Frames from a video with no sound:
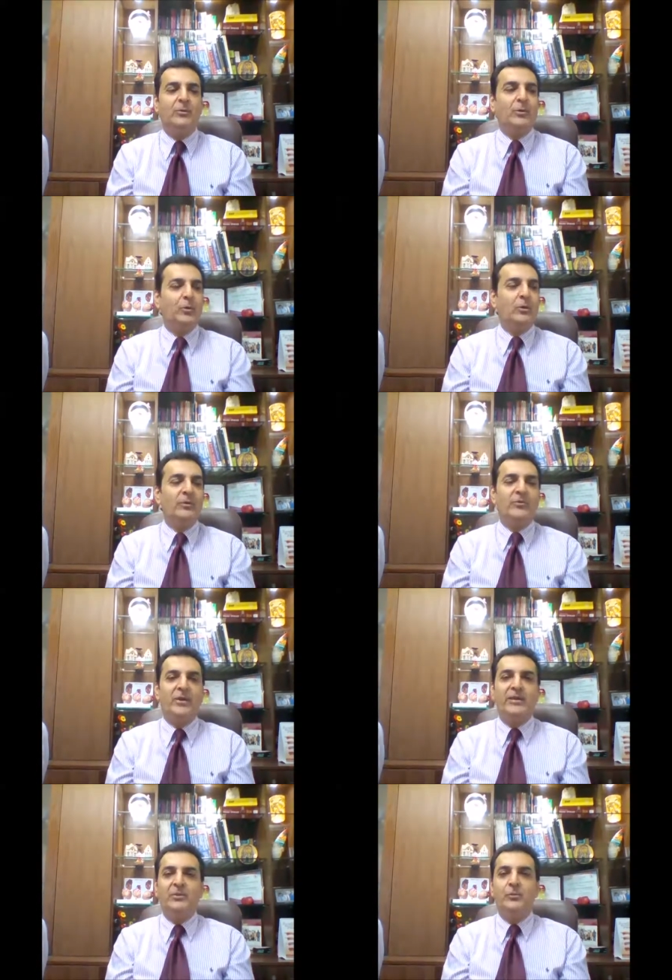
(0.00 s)
you can always
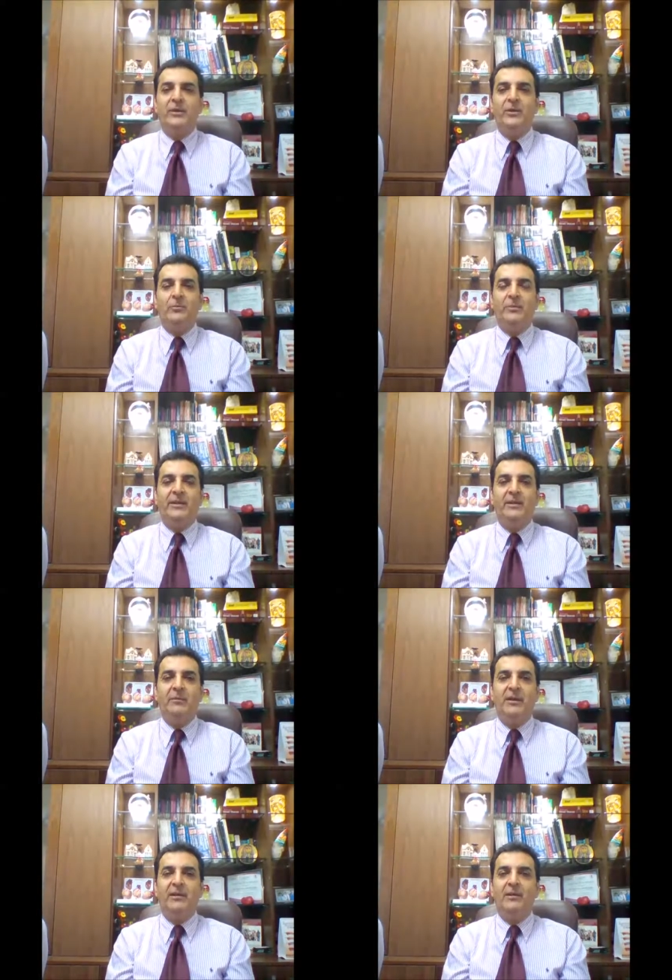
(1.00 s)
write to me on my
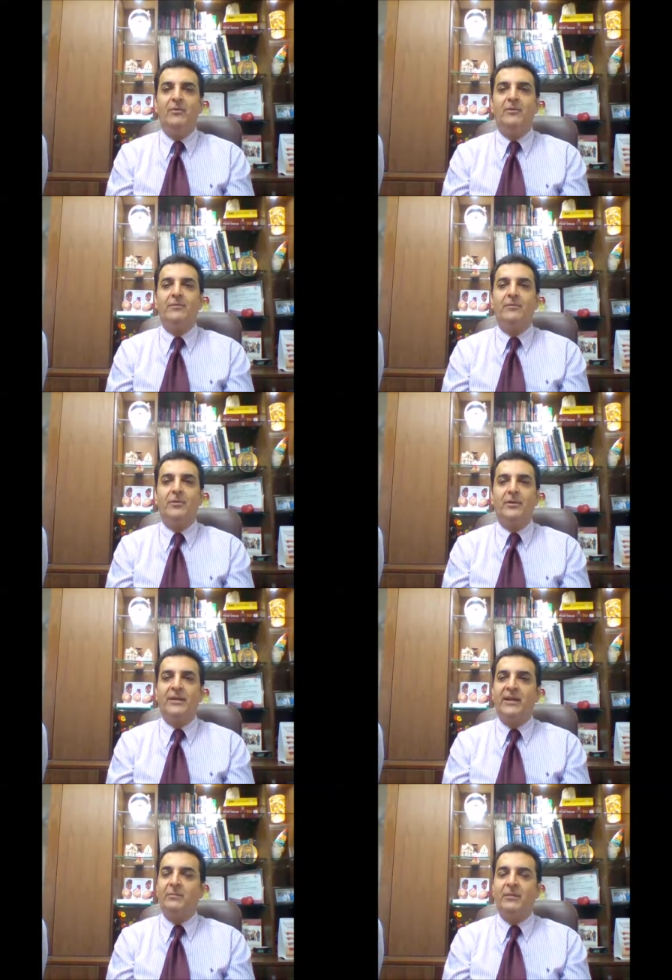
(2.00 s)
email or
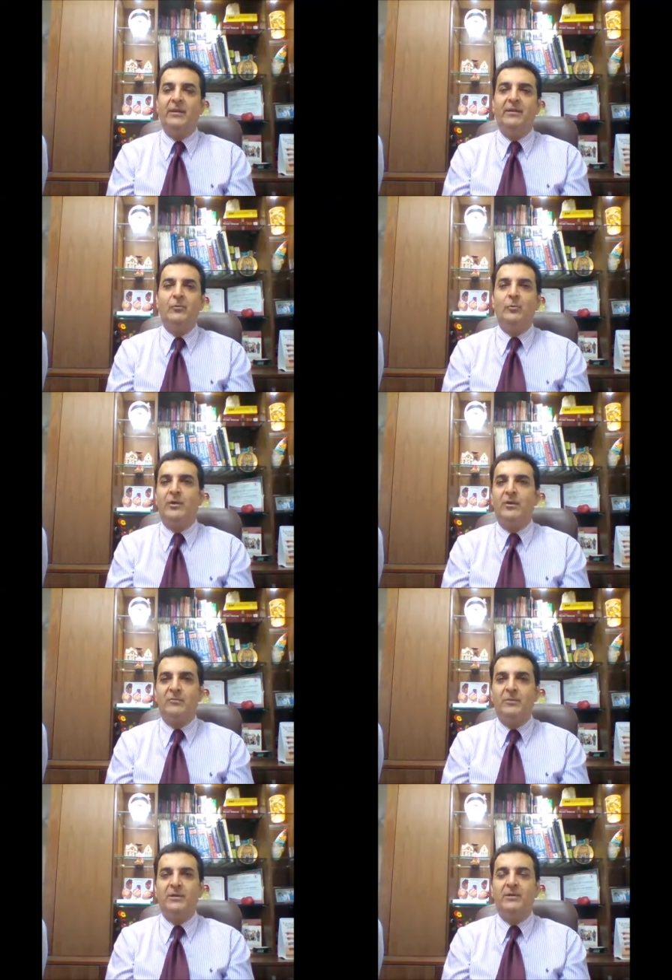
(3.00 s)
contact me in Umar
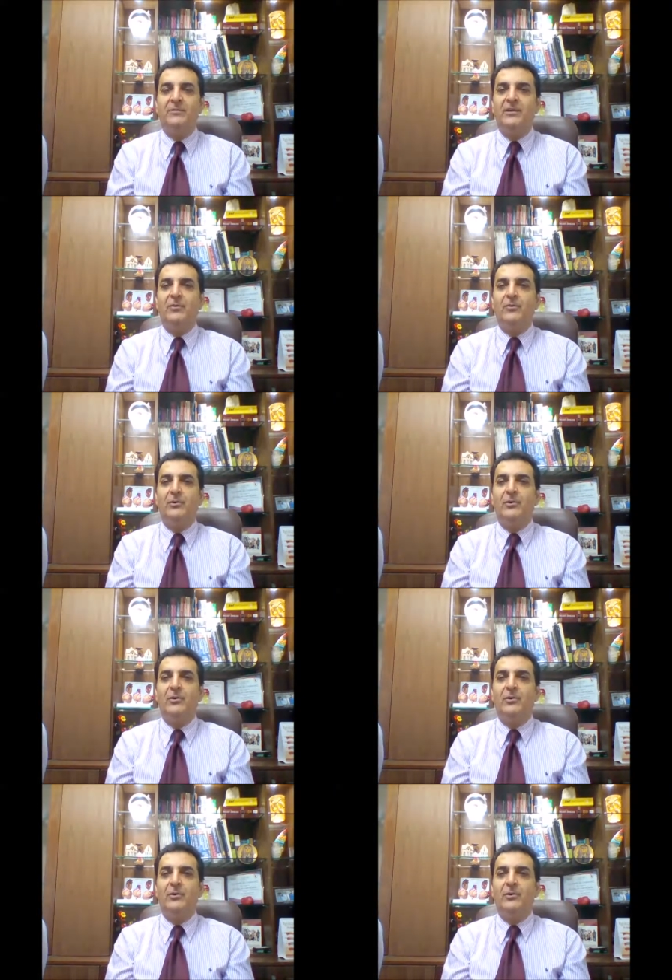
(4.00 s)
Hospital, Jail Road,